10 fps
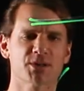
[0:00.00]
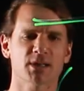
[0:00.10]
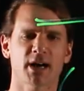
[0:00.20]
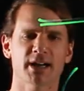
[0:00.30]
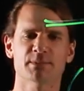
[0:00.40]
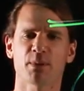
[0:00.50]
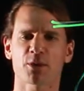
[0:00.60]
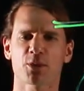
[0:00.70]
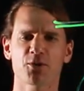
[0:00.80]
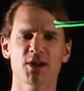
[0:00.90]
sides by
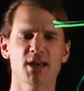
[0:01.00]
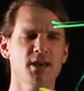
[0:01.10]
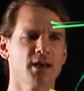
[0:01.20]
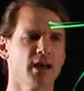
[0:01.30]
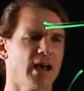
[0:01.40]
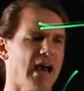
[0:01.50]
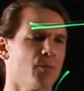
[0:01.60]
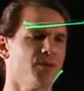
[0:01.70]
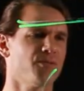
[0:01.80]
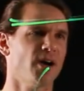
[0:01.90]
3, and
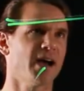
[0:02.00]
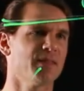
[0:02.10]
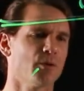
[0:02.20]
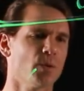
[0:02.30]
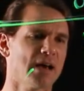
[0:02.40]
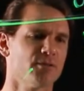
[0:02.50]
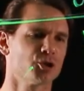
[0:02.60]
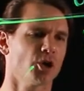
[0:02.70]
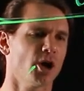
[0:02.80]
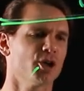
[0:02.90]
we find that we have a
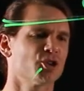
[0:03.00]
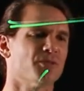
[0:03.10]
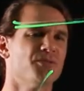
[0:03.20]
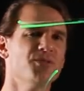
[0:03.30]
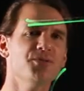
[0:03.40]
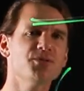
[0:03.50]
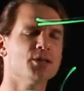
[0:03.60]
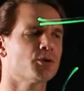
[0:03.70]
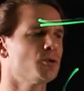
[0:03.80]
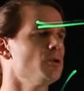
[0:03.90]
charge of
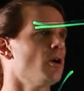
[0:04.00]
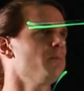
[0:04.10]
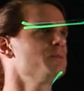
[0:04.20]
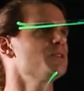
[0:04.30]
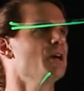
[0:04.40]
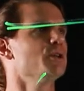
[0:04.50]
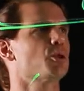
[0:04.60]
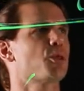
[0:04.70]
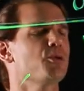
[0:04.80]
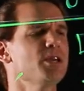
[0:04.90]
15 coulombs to
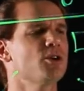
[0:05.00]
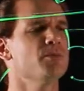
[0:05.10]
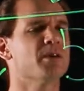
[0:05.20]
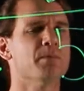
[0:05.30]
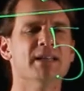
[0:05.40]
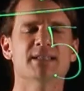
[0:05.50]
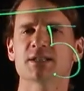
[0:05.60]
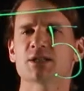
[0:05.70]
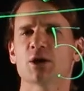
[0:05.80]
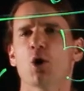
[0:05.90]
3 cubic
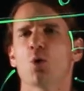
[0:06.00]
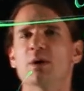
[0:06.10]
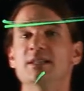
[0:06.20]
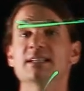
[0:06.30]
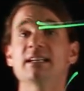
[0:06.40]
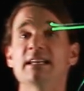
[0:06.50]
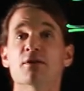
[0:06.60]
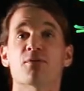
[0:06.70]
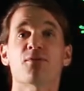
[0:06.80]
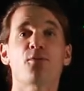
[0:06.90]
meters. We didn't need
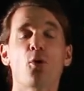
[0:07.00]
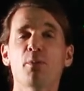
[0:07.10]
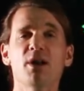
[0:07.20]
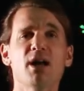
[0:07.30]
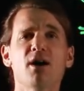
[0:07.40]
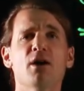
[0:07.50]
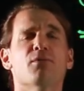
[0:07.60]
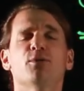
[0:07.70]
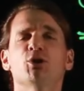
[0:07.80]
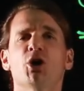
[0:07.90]
a formula
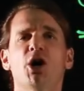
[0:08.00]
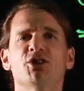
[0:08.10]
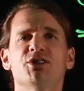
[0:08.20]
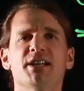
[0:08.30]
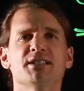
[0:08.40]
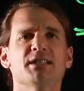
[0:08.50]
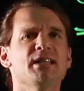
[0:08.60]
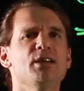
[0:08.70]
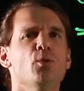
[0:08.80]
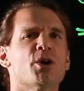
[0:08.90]
for charge
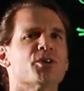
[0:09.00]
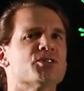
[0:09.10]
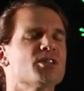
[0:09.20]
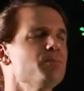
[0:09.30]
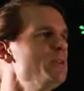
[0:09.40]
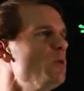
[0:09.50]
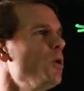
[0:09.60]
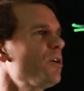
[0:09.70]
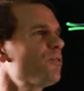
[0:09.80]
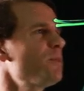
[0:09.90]
density. We could simply
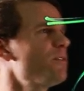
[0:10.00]
work from the